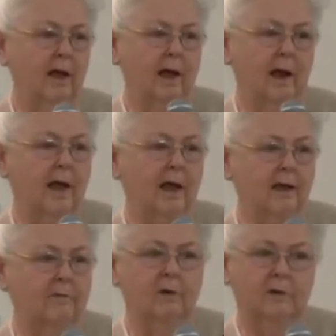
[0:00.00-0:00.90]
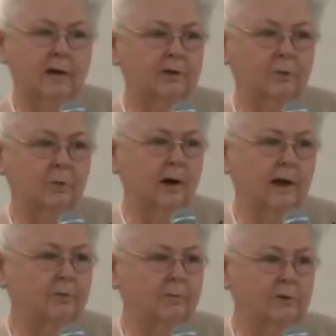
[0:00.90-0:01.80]
And I haven't touched one
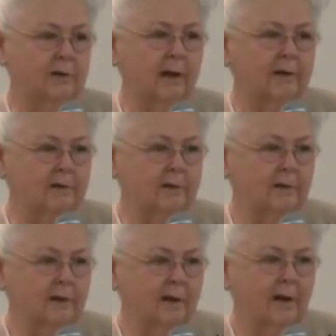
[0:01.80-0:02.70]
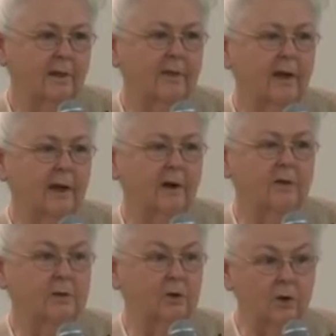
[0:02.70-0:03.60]
of them since. They are
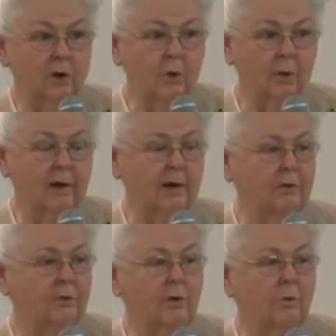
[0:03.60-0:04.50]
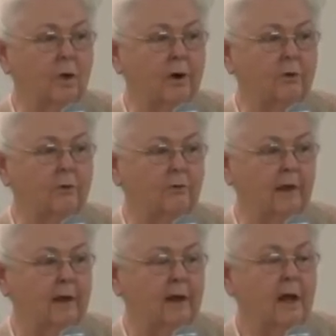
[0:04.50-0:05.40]
still going and doing
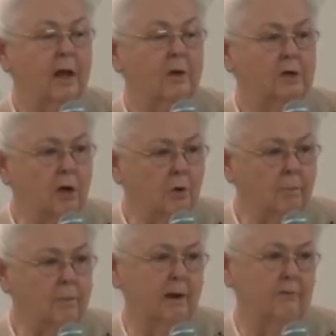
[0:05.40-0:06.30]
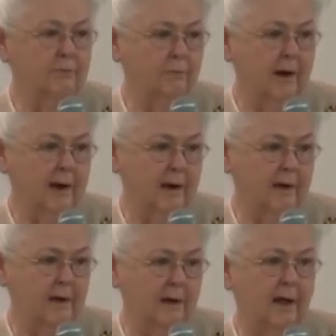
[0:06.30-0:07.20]
wonderfully. Don't be
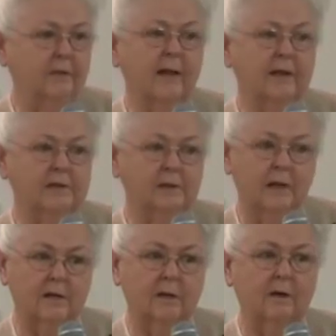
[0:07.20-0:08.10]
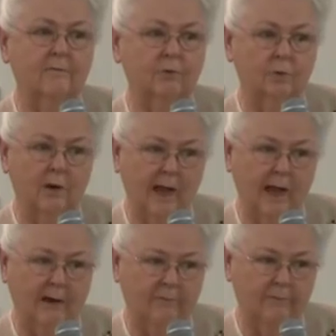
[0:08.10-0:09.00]
afraid at that season of your
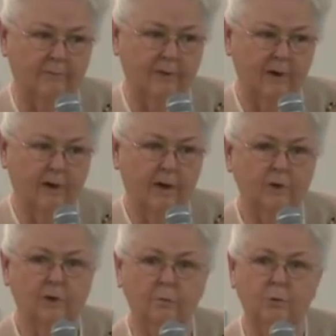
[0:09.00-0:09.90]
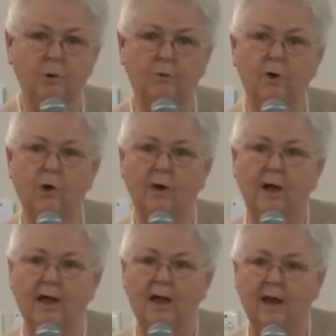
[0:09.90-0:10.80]
life to move on
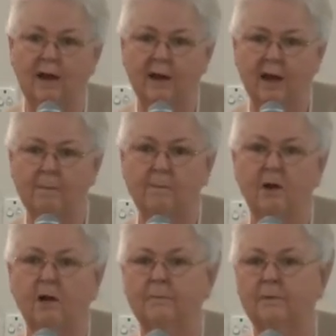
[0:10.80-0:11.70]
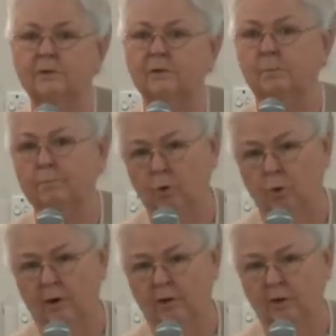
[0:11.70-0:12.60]
ahead and become the
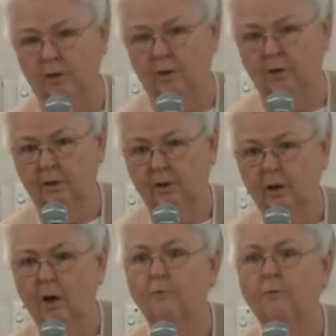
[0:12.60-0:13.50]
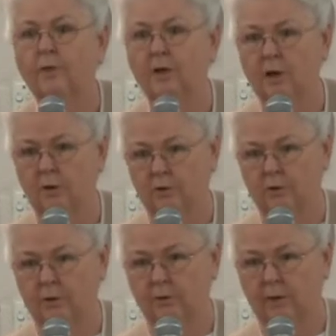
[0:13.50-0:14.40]
support for the younger
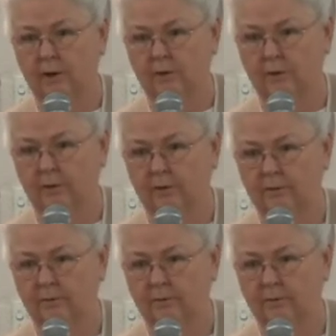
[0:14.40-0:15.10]
generation.